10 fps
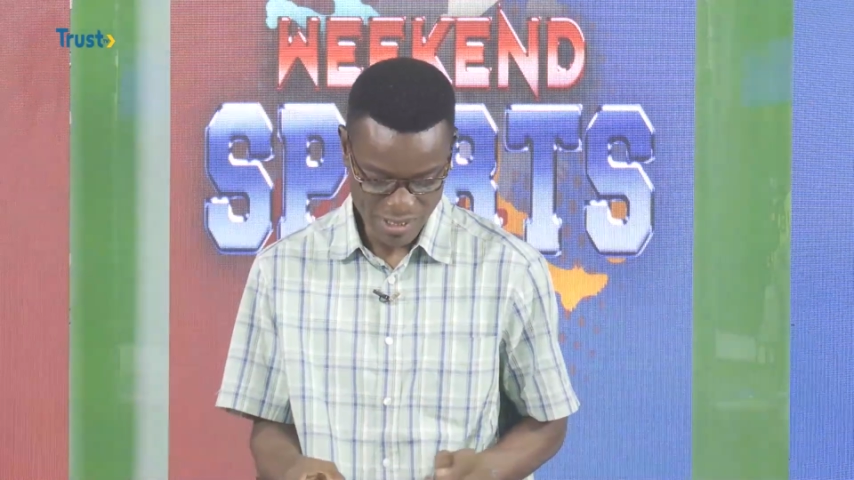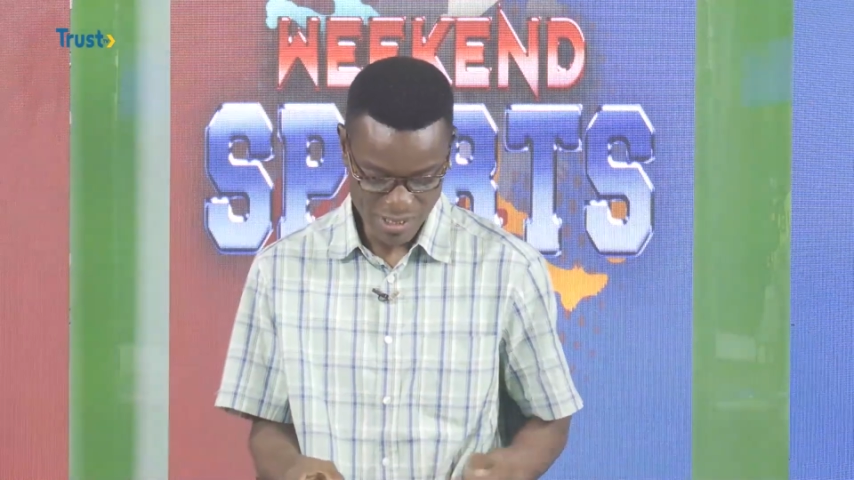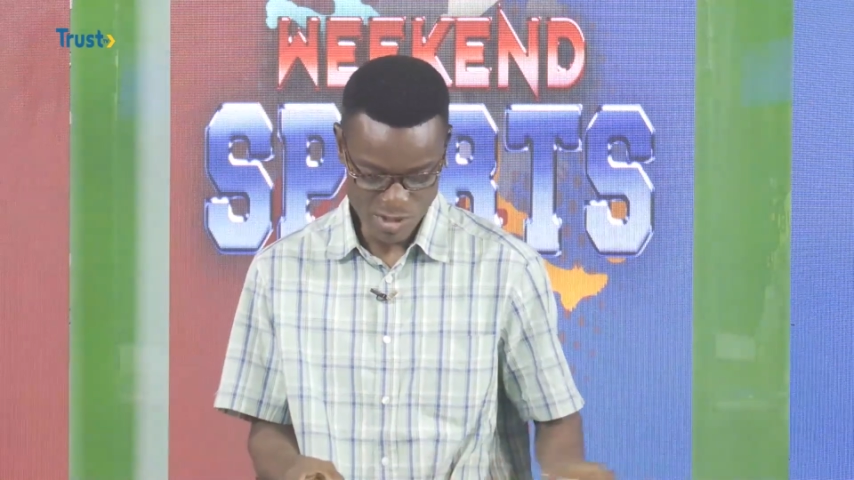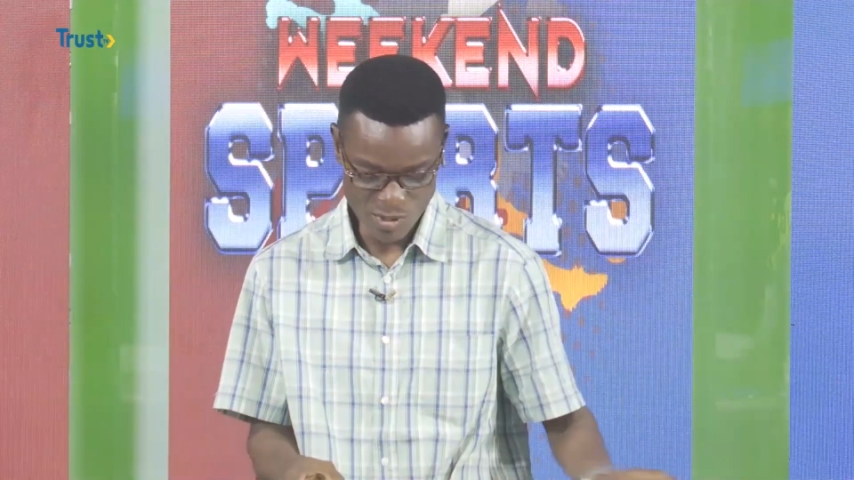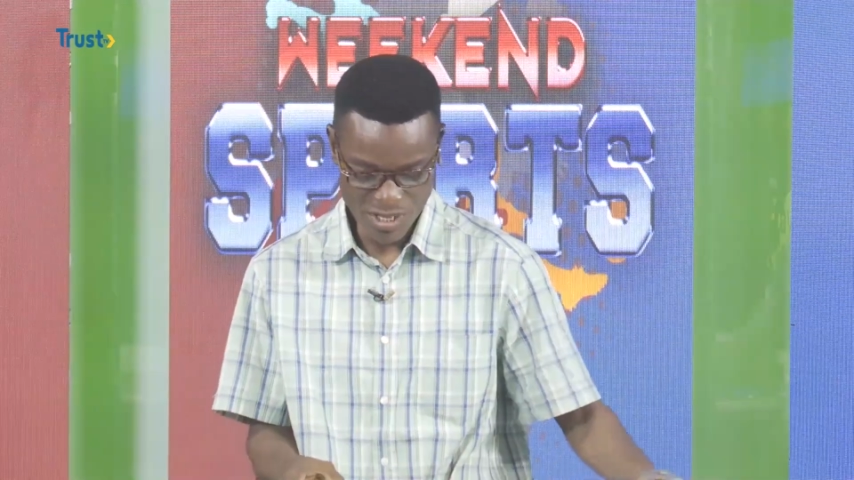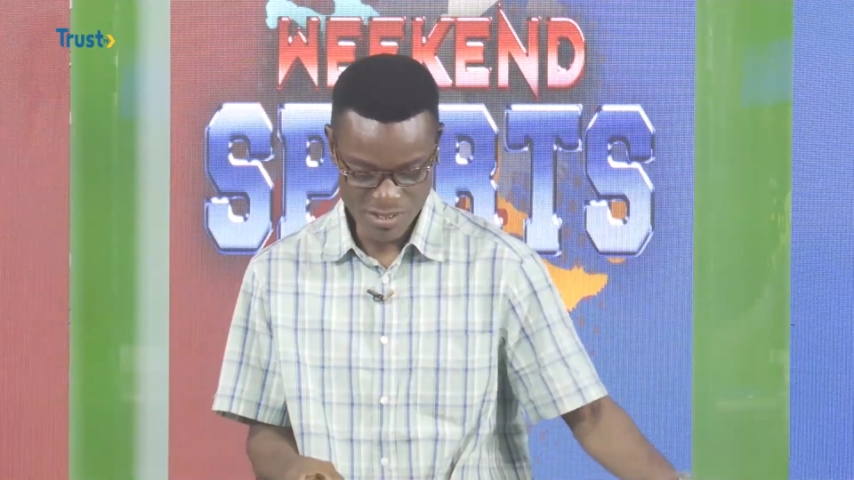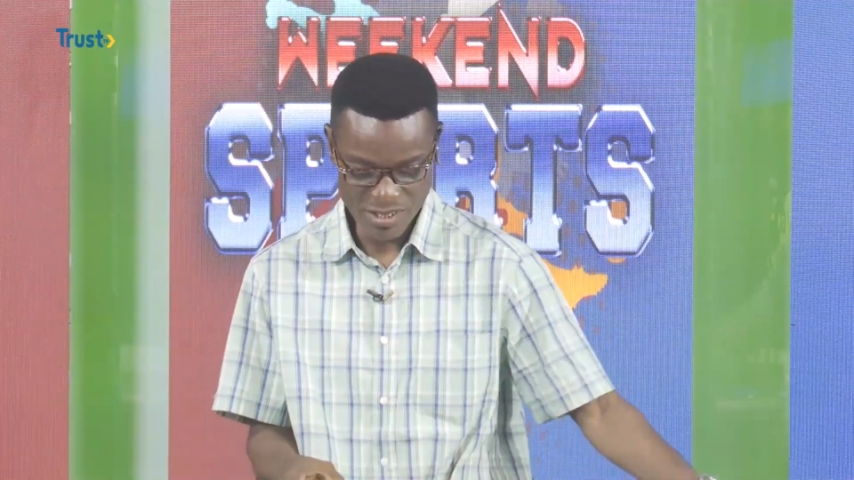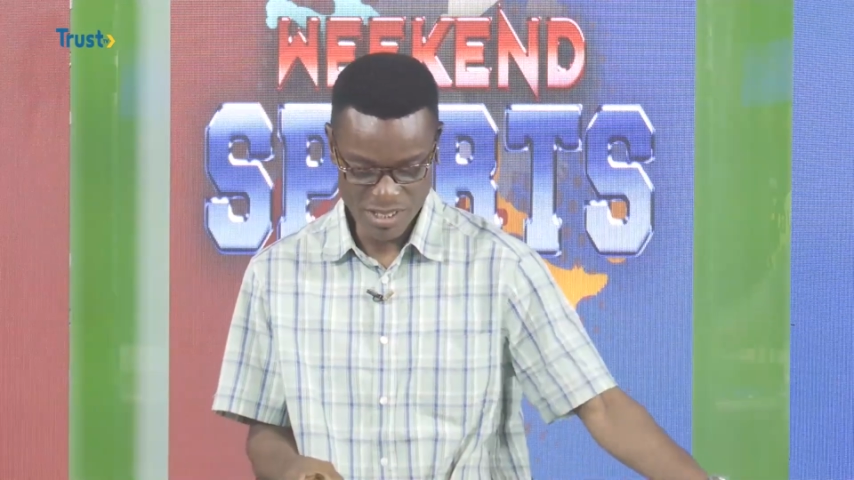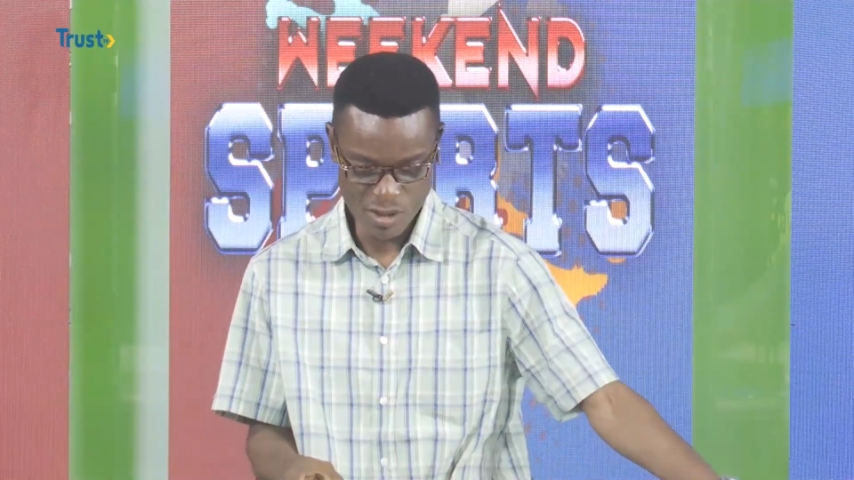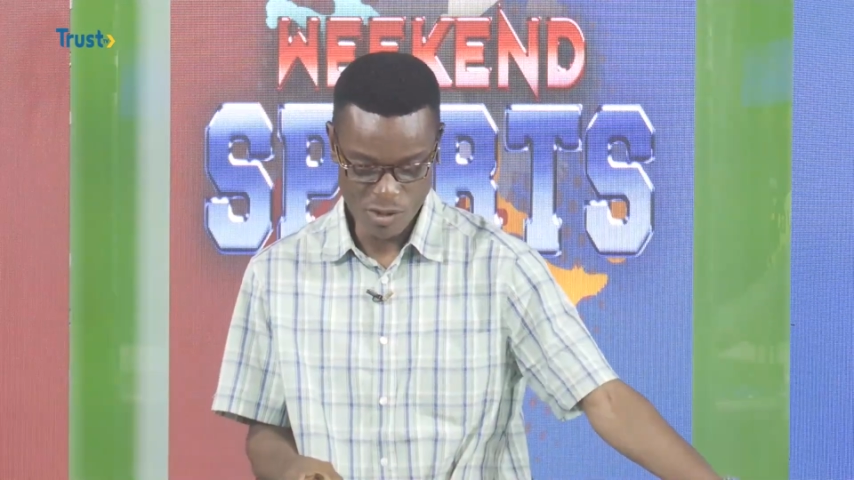That's why you
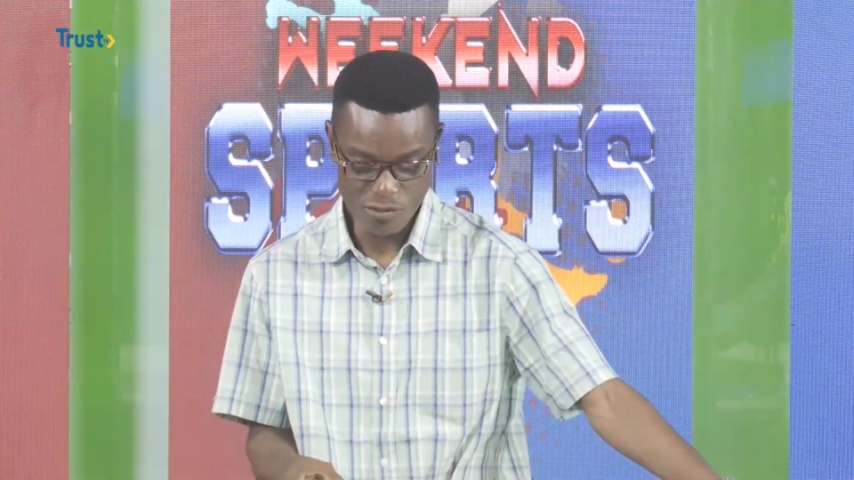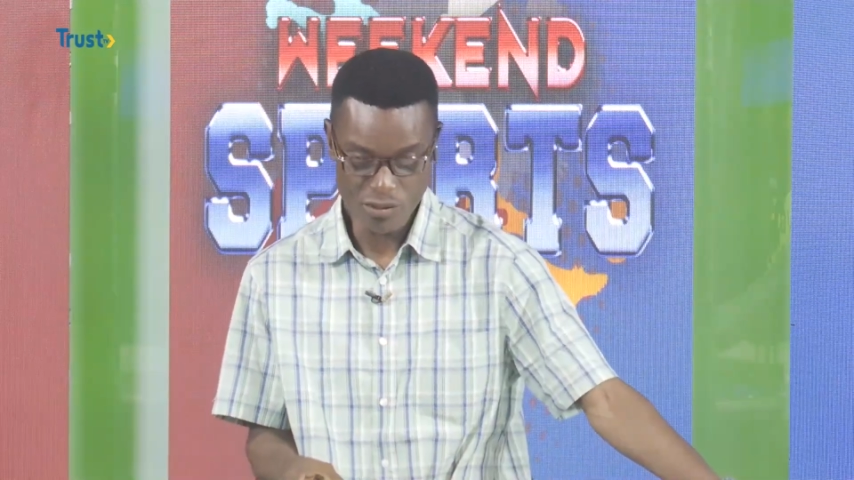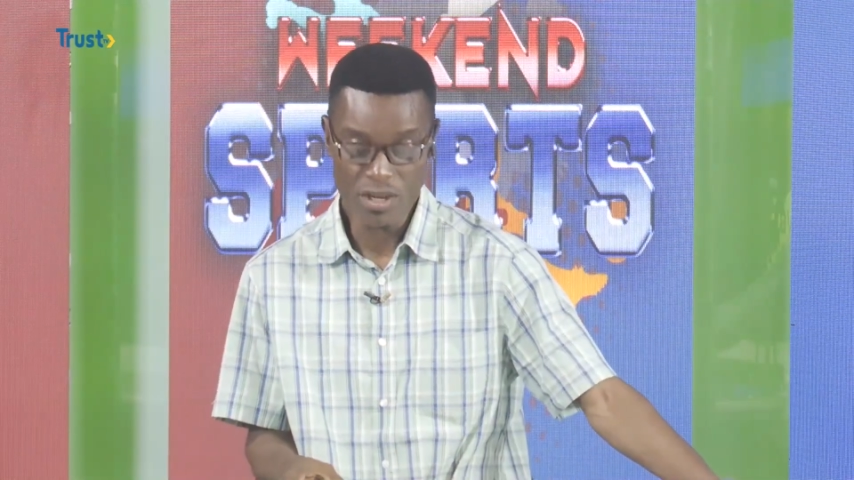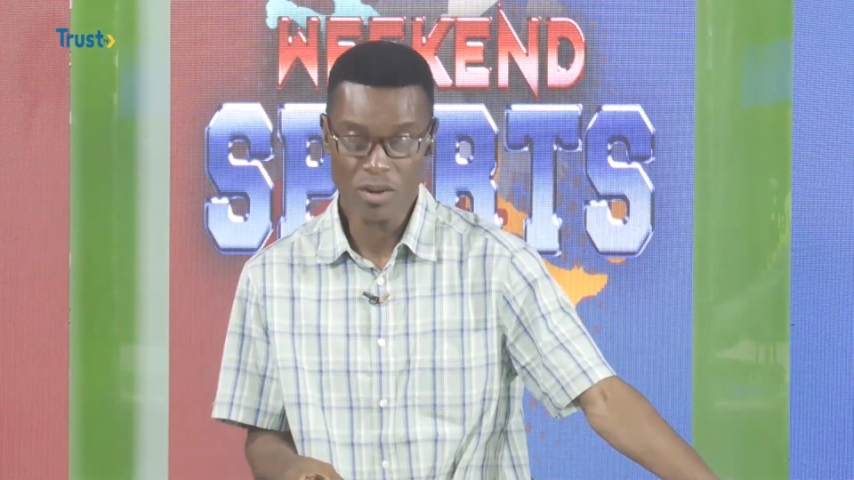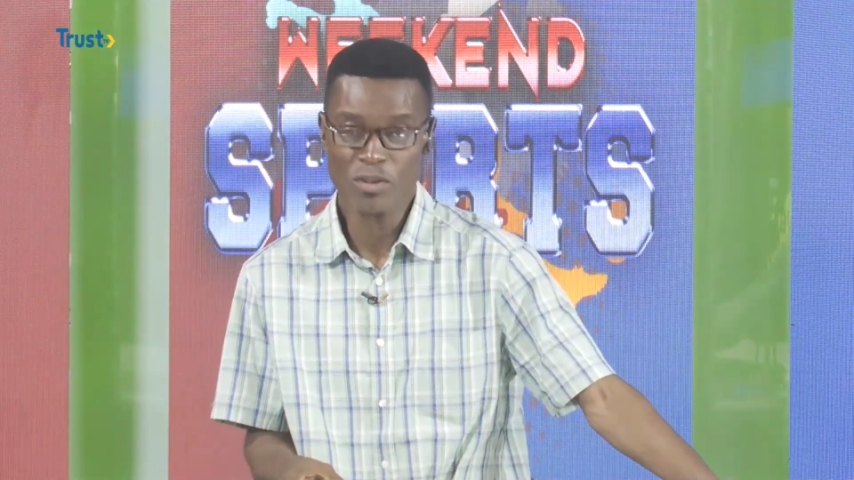see a lot of uh,